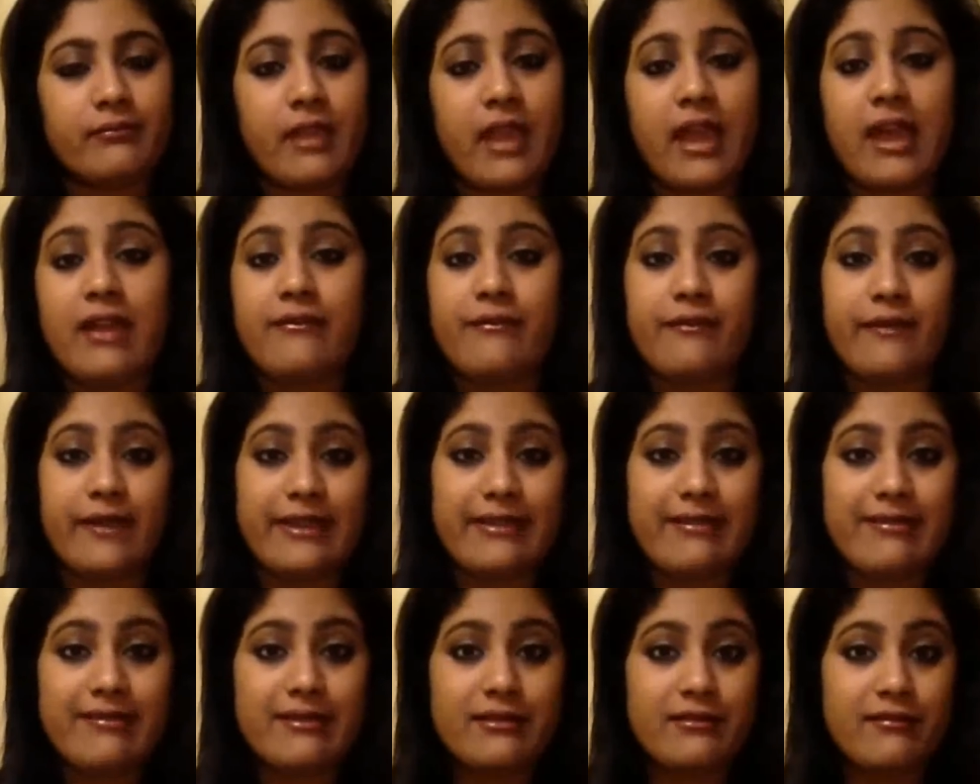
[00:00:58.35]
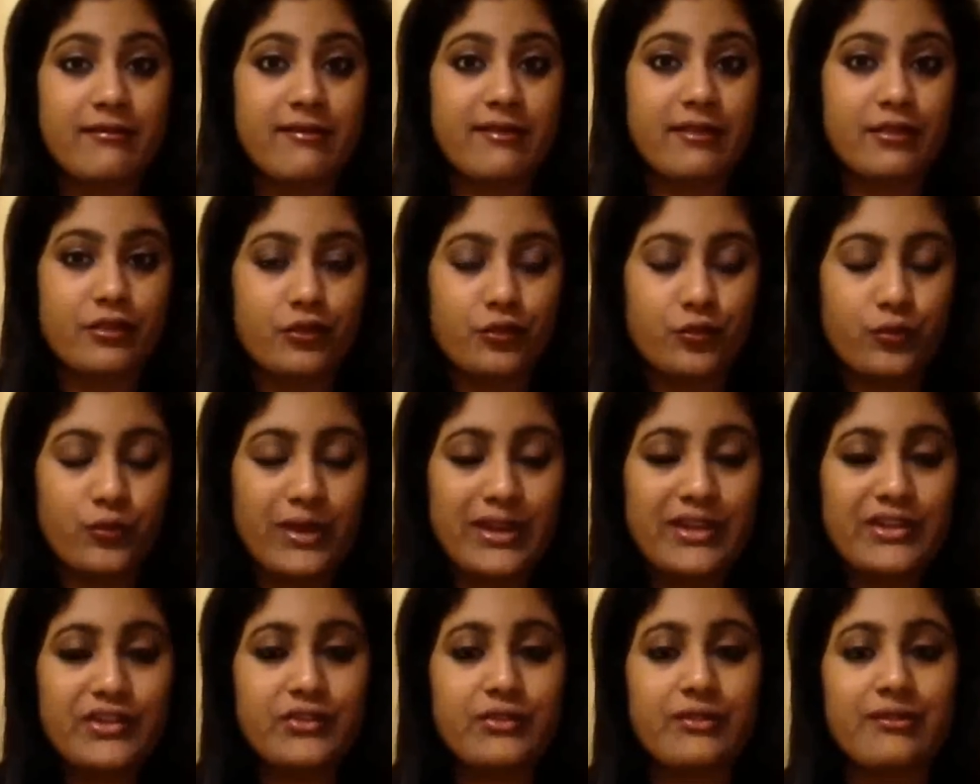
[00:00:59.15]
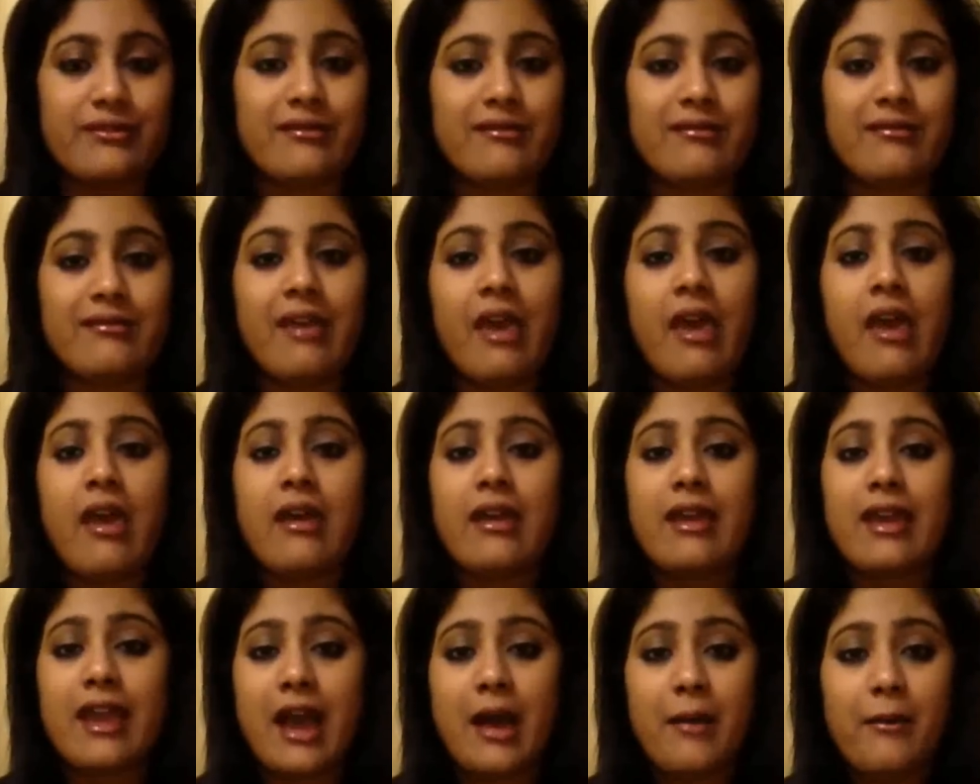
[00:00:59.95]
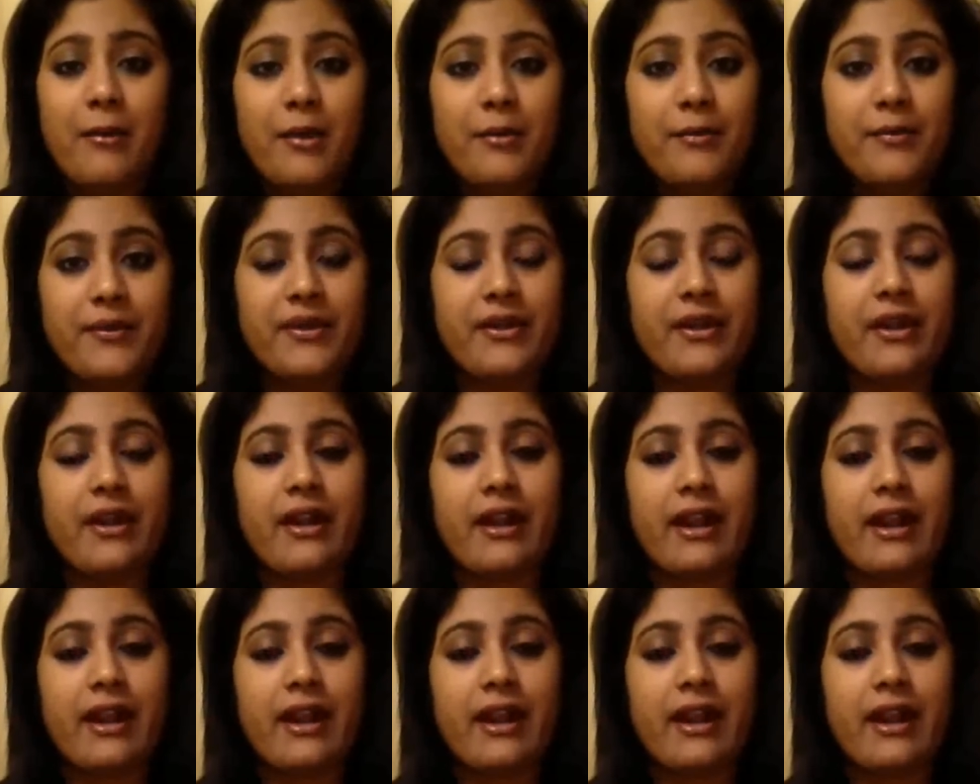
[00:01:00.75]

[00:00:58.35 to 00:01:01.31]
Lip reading: And when such situations come up in our